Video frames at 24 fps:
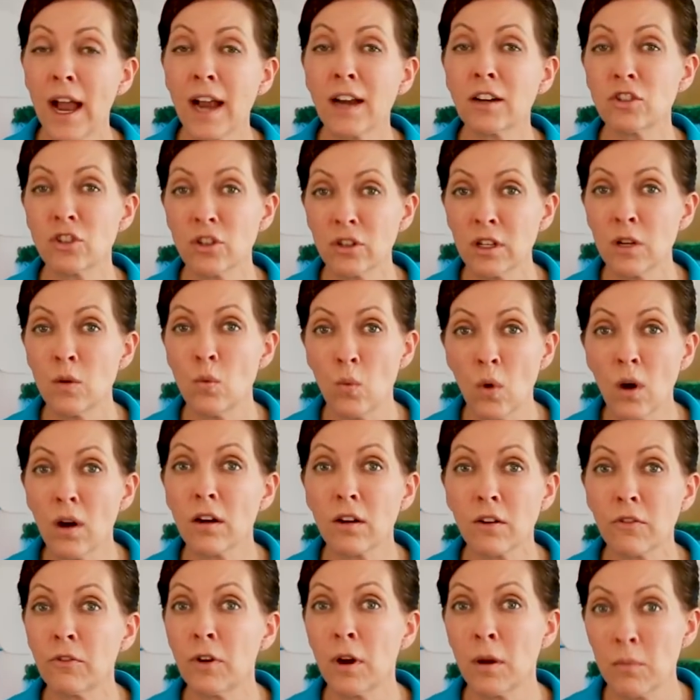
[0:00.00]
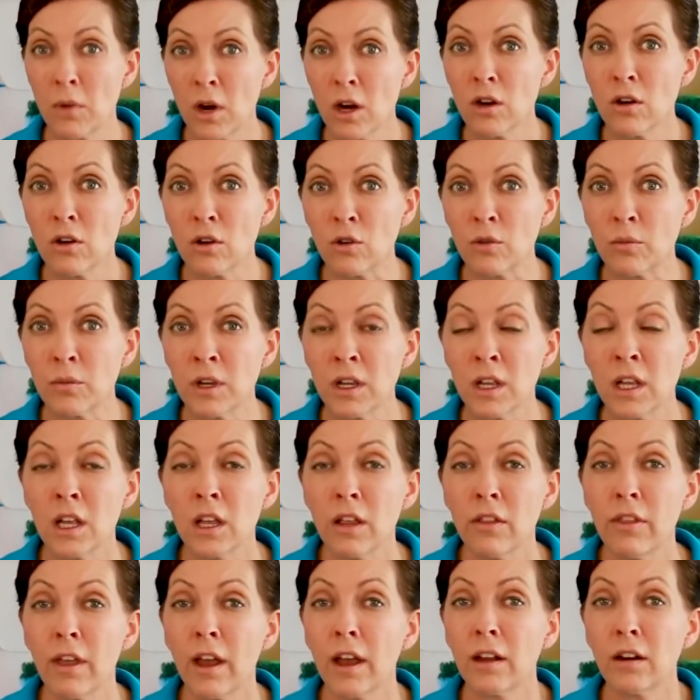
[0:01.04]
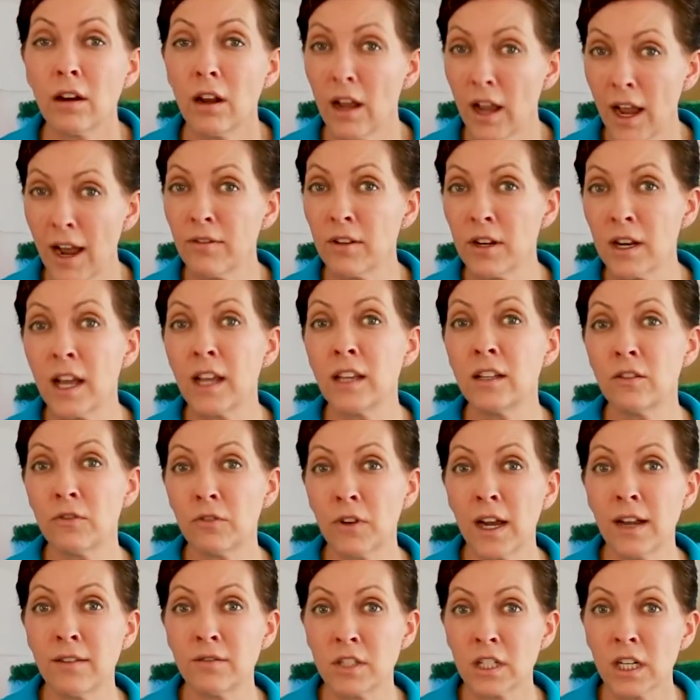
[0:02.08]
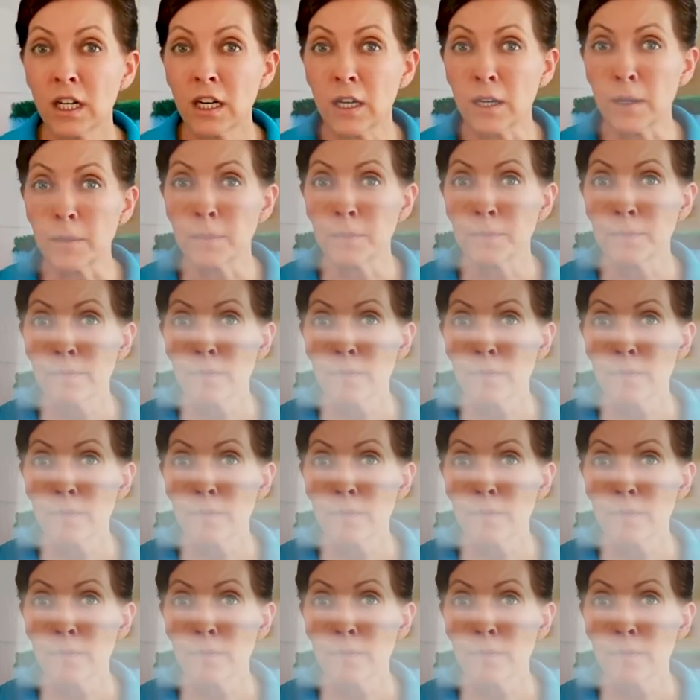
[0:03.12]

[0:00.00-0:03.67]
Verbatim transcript: actually work from home that have a nine to five job.